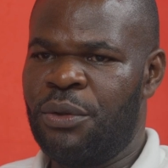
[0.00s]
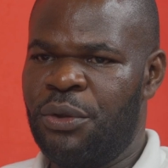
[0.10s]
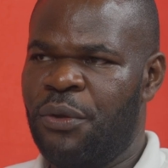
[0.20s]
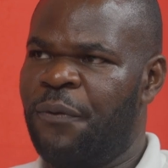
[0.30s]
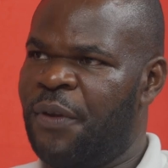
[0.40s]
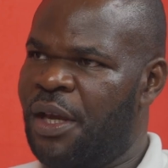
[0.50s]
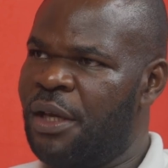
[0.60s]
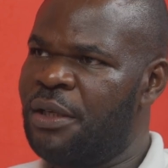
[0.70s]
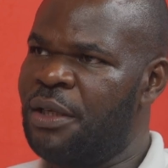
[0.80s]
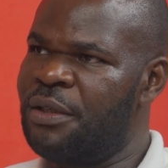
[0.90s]
you fear
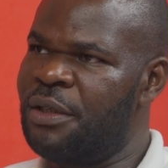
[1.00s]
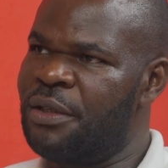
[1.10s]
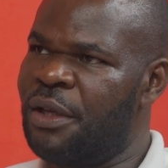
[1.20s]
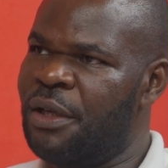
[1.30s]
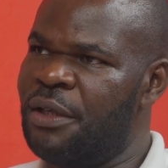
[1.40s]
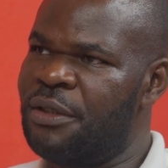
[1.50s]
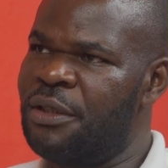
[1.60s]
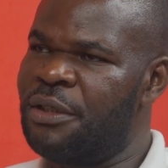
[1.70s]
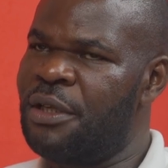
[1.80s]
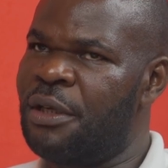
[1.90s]
it?
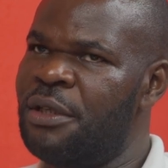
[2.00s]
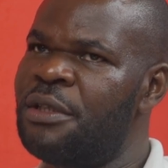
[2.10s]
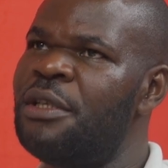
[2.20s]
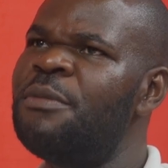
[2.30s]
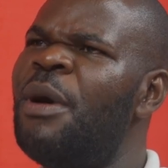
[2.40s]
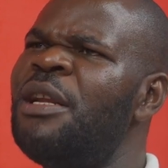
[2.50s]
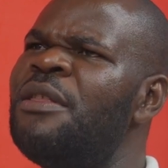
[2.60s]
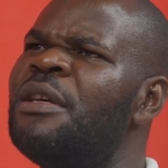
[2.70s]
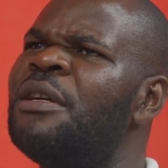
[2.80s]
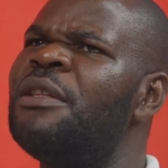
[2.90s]
Is money
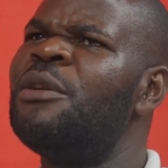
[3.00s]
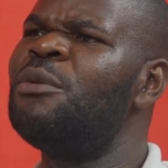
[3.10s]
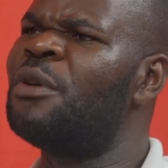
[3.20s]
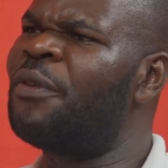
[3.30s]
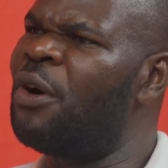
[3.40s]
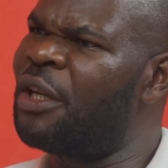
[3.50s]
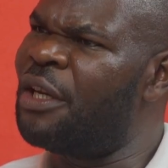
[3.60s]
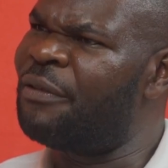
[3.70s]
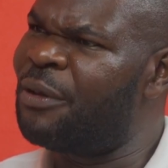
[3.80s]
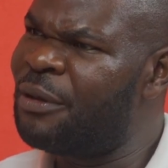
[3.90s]
the root of all
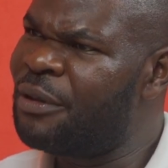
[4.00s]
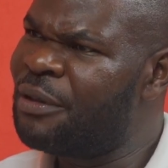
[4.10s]
evil?